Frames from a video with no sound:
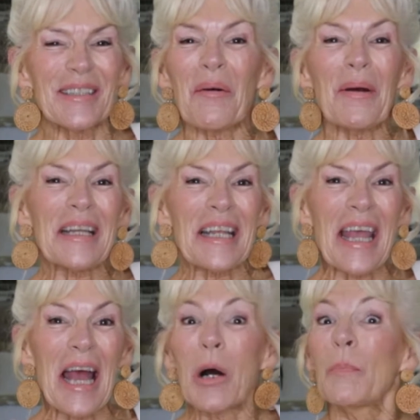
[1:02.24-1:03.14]
So
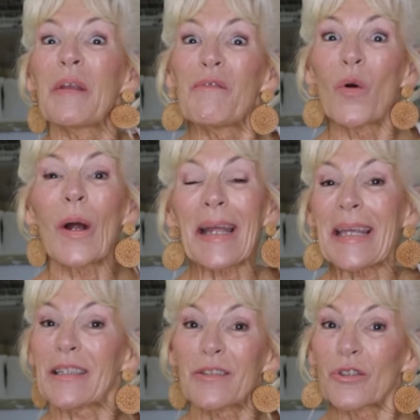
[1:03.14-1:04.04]
anyhow, before I
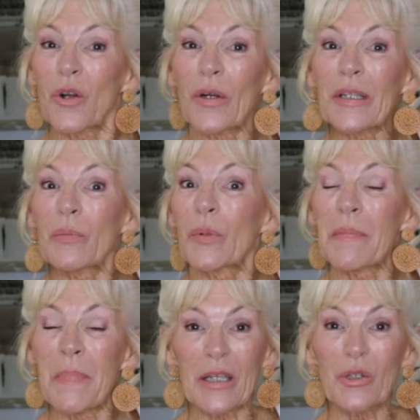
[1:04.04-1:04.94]
get started
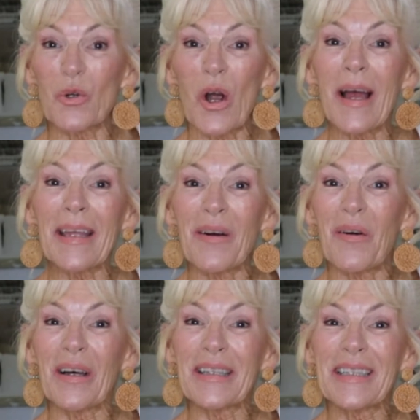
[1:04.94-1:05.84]
with my
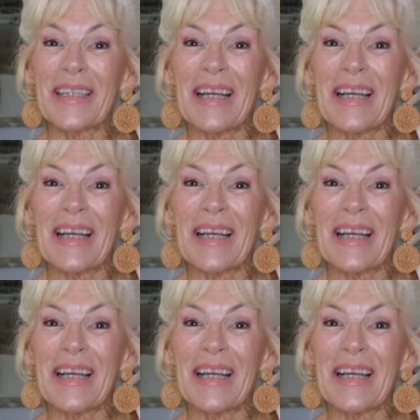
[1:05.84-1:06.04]
try-on,